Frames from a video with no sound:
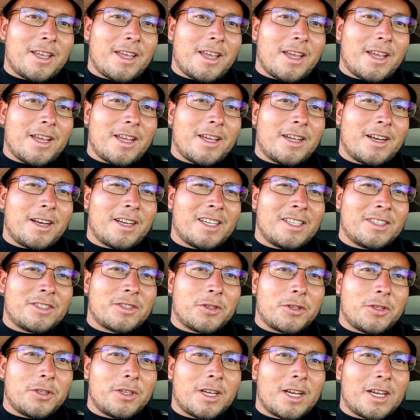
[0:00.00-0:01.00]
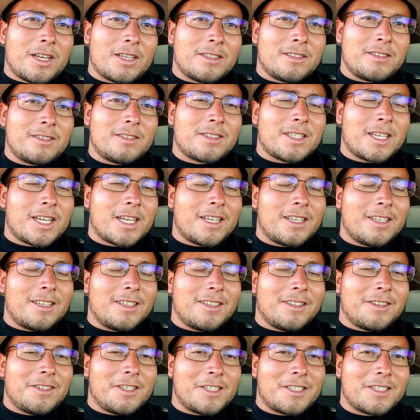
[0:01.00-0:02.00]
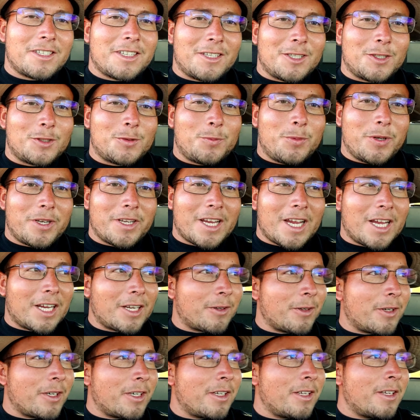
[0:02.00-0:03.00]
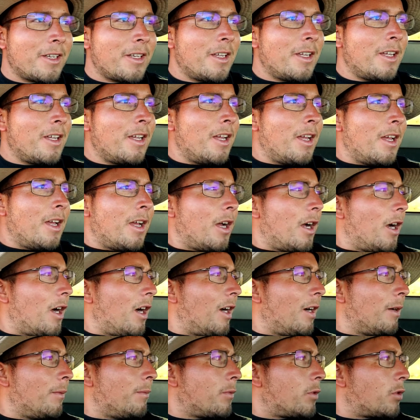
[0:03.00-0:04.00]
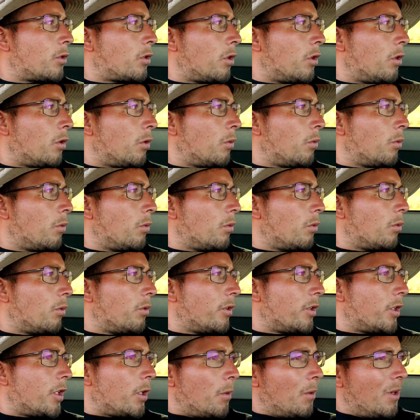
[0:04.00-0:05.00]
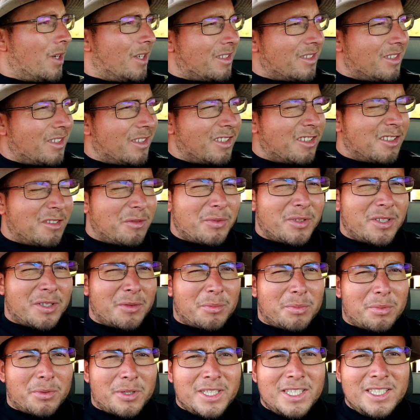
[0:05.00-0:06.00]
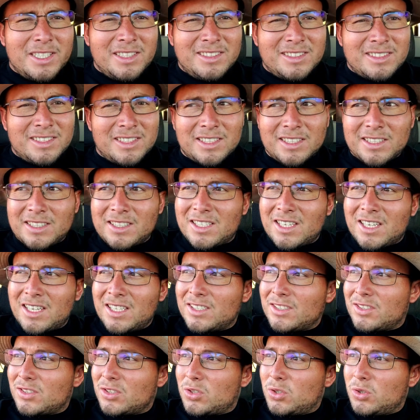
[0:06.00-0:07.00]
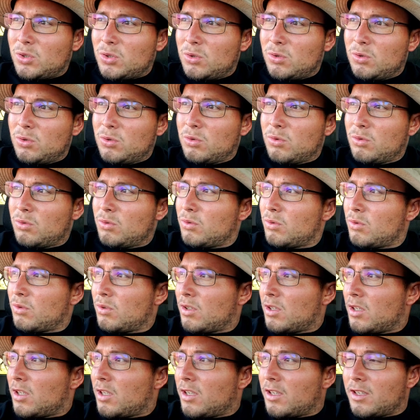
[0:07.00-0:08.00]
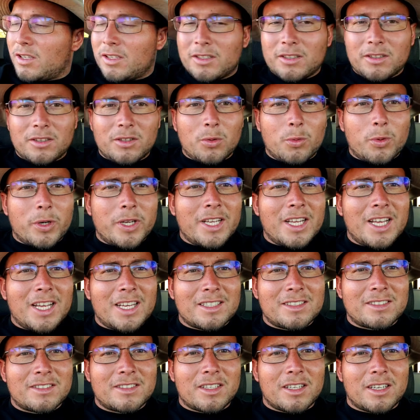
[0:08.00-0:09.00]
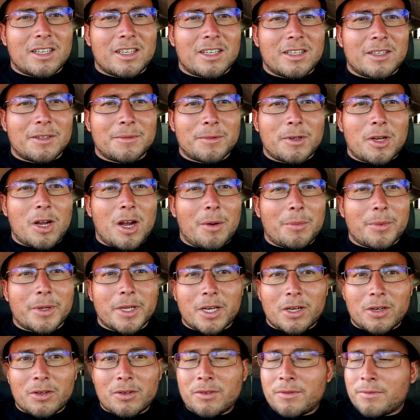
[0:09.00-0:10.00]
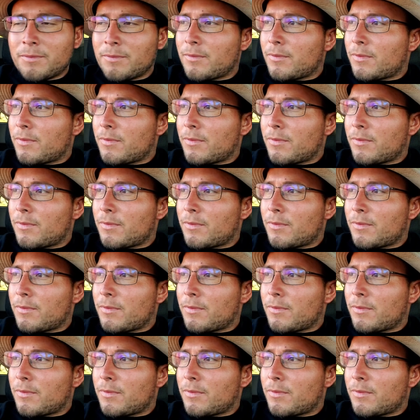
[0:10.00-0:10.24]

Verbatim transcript: And I can tell you guys that this gun is pretty accurate. Um, so there is a little bit of breeze, not too, the wind has um, calmed down.